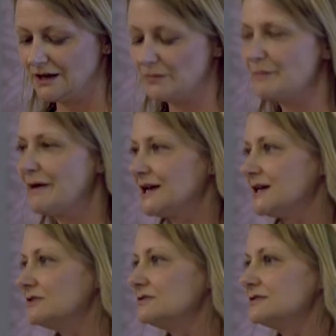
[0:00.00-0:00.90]
And we might
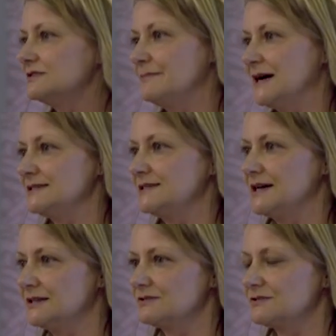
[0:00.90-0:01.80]
lose some
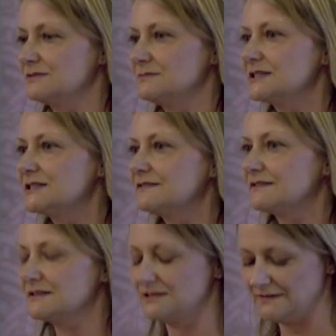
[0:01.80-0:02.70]
assets or some
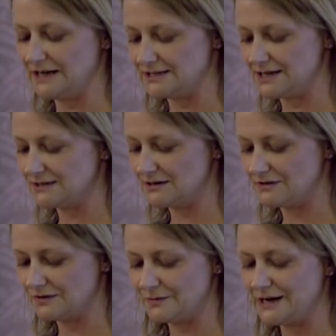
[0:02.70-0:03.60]
significance of assets
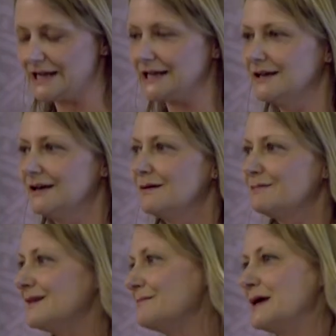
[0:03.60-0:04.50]
along the way,
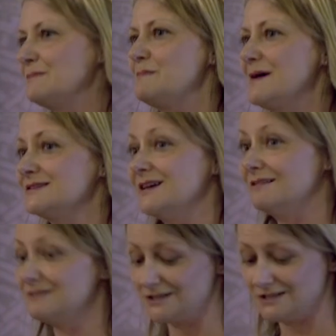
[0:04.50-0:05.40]
but there may be better
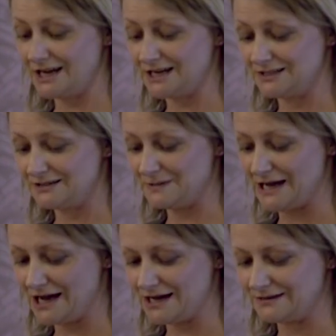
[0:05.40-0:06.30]
heritage gains to be
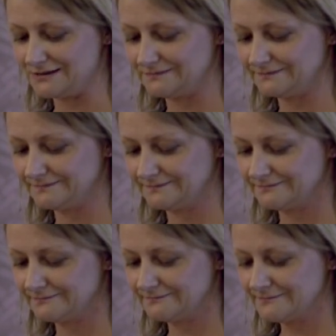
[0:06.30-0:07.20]
had.
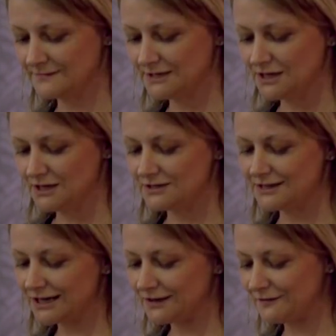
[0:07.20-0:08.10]
So
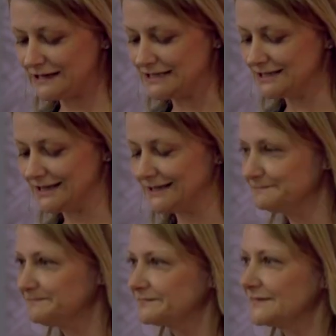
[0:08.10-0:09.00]
thank you for
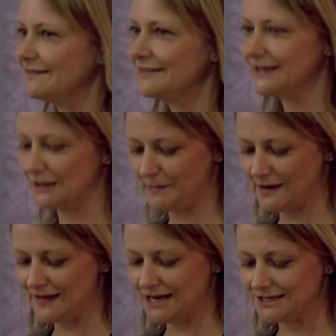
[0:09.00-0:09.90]
listening. Have a think
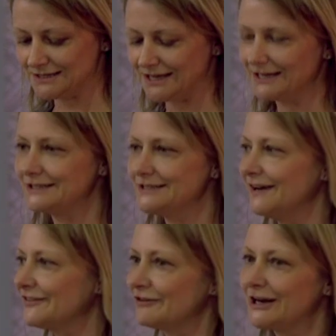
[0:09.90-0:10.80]
about that and
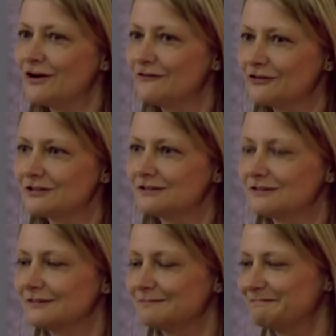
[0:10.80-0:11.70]
have a great
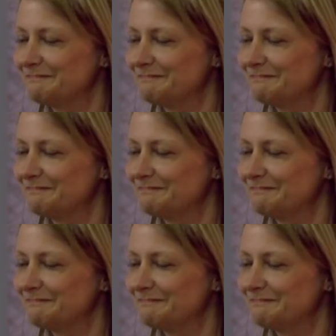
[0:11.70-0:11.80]
conference.